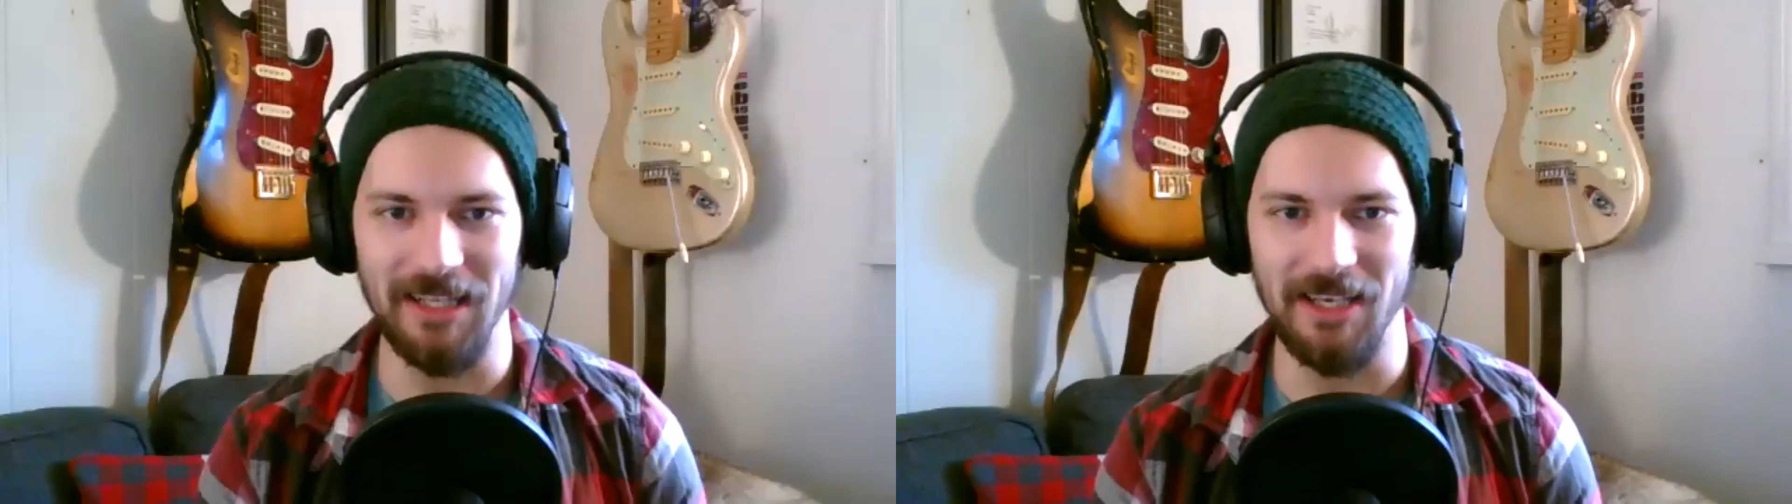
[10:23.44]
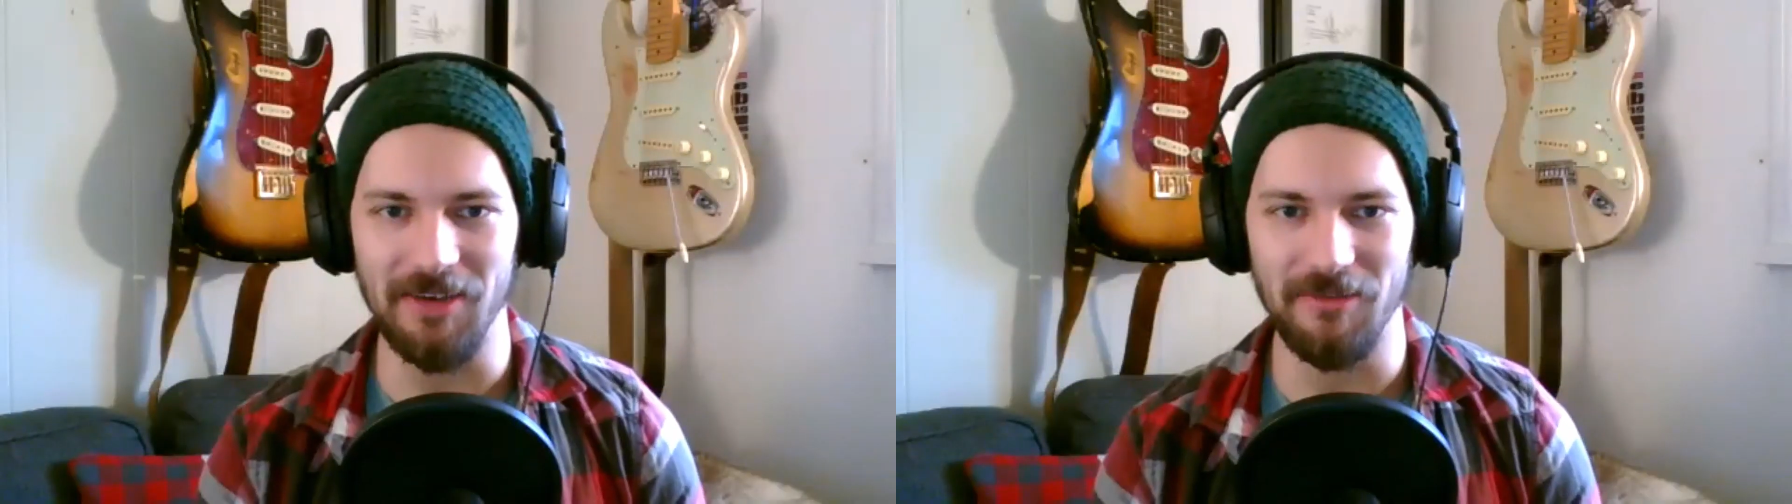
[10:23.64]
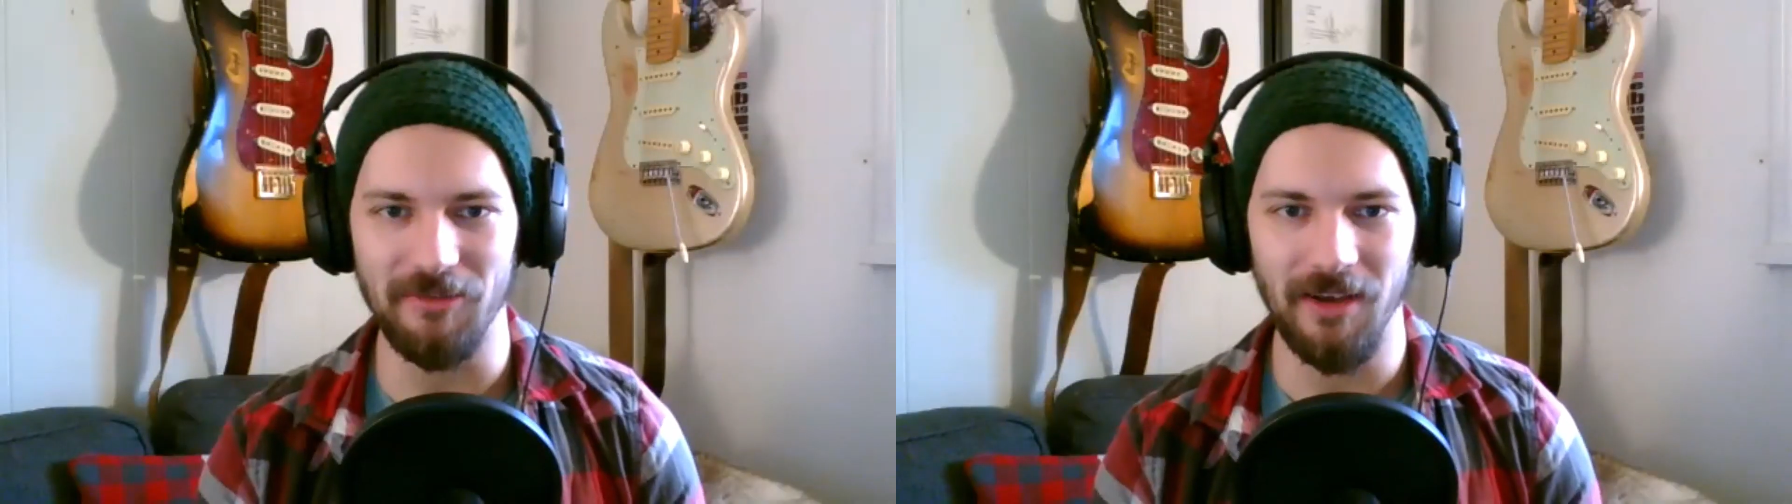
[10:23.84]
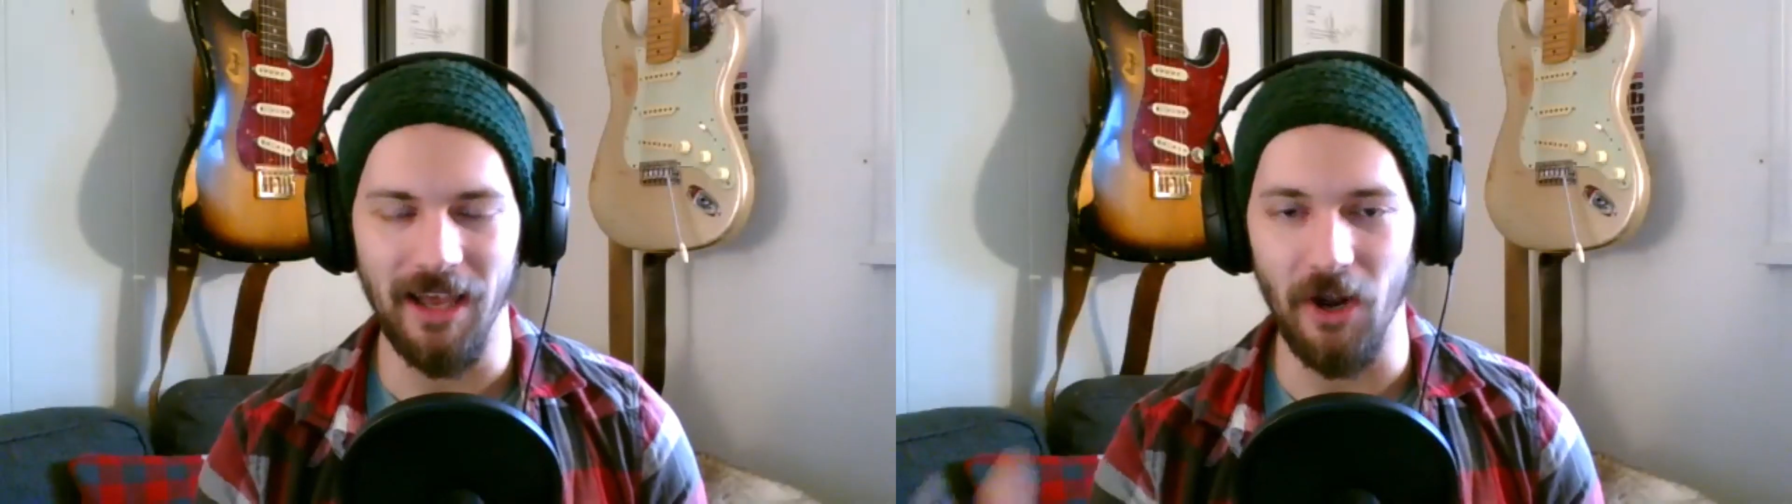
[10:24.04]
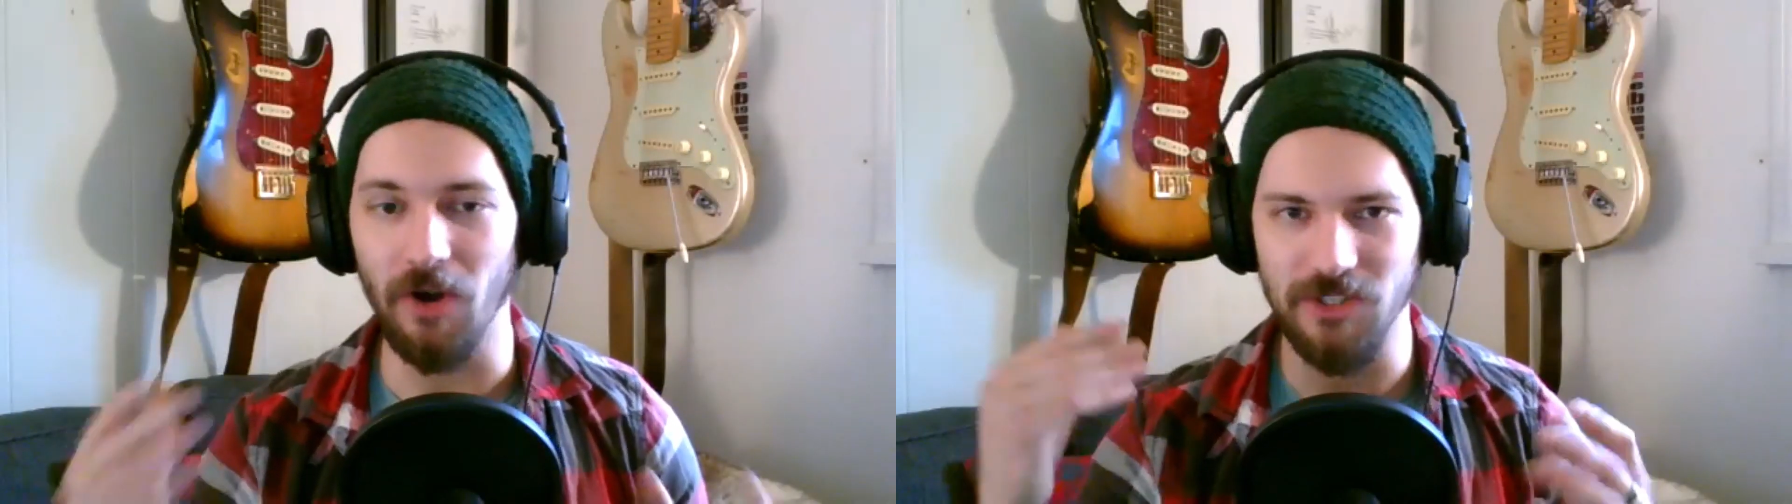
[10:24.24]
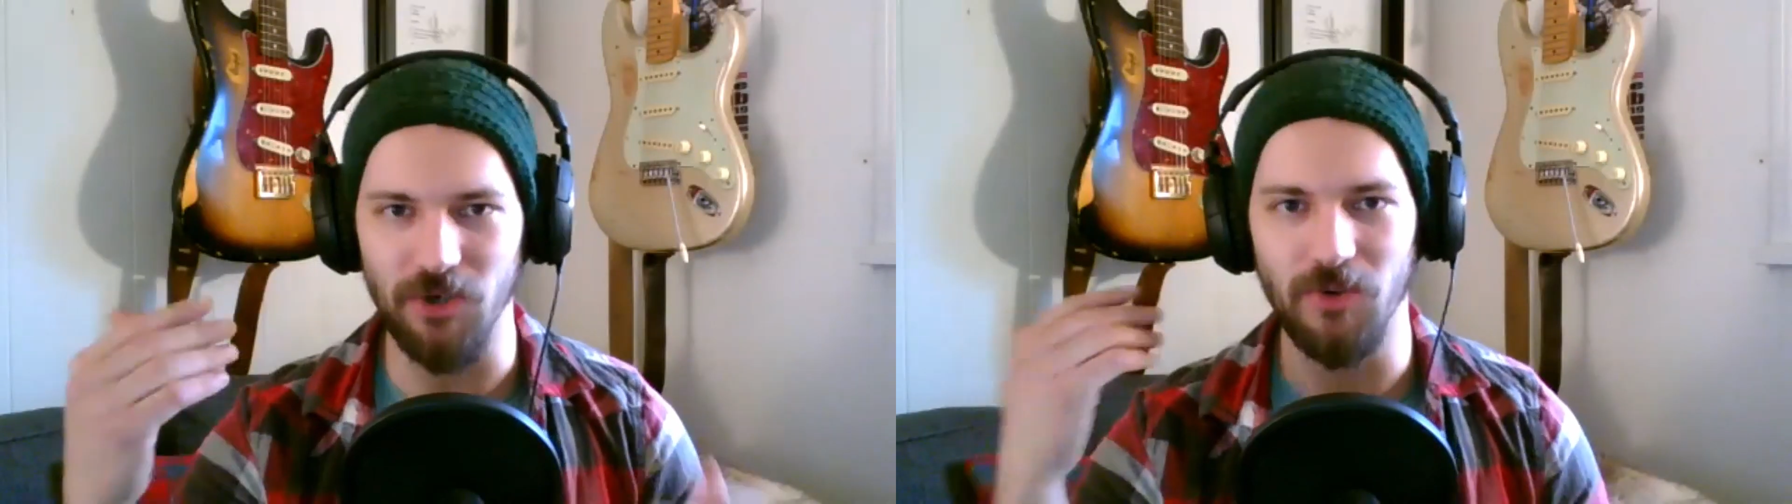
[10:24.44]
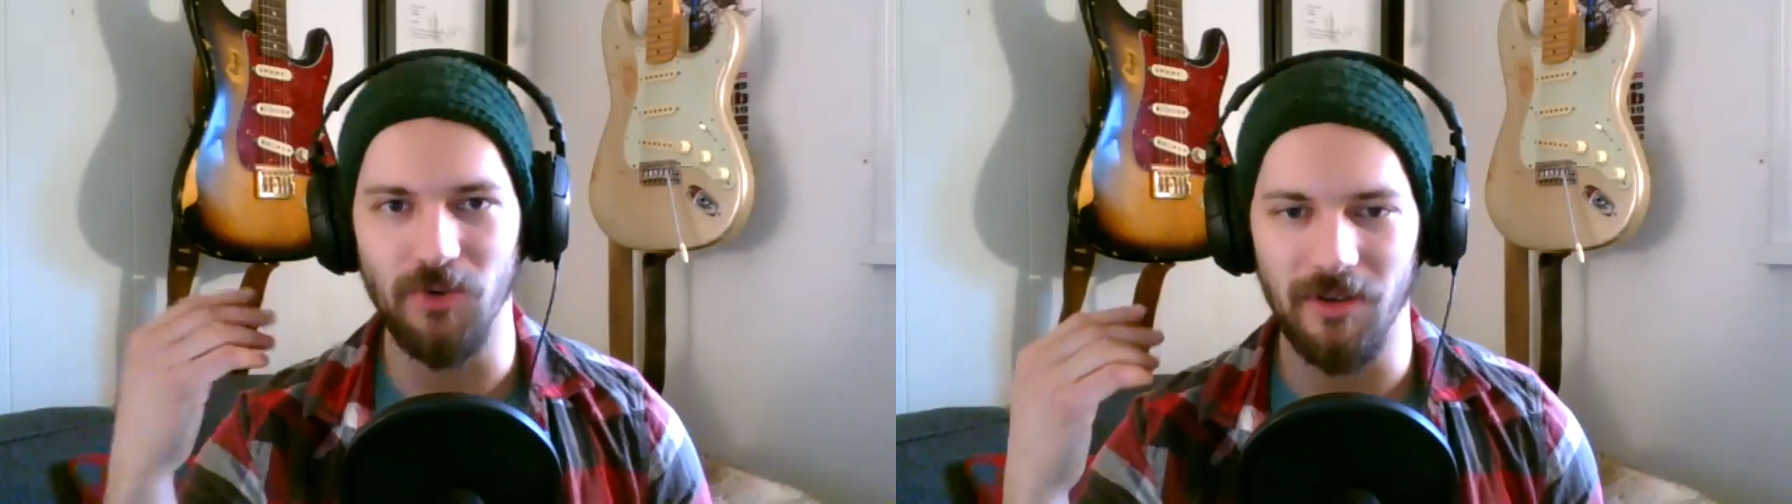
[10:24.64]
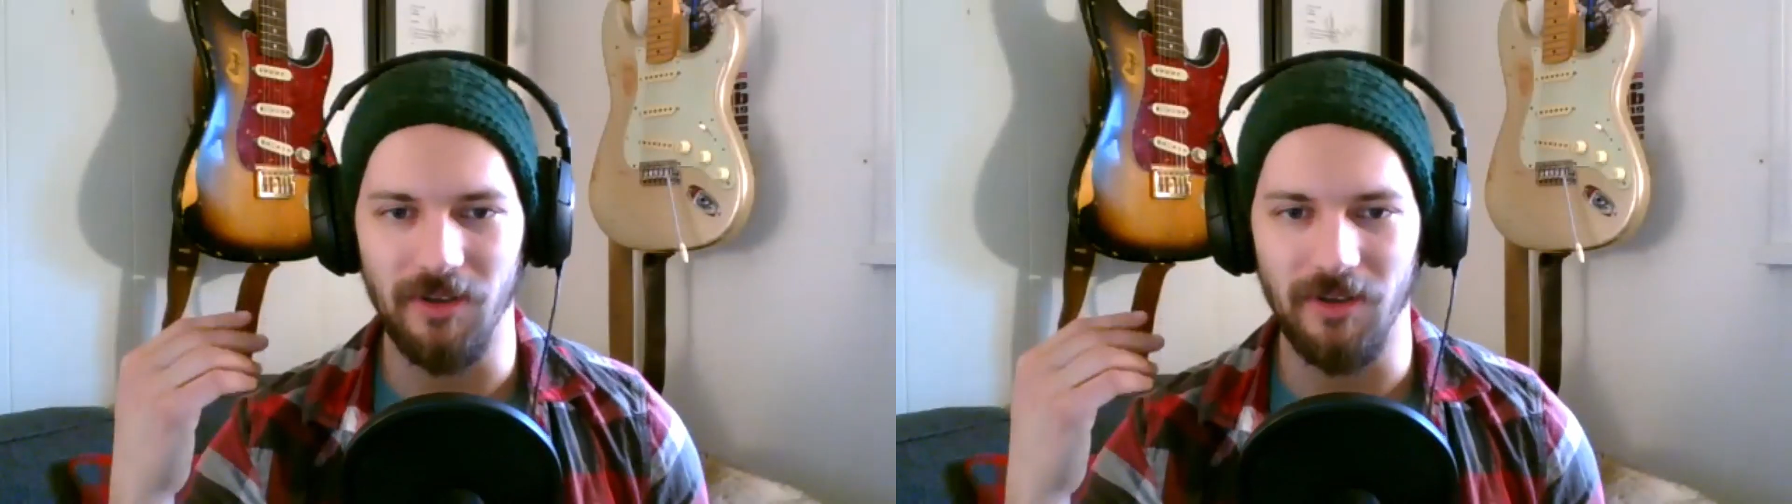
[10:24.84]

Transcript: leave. And also,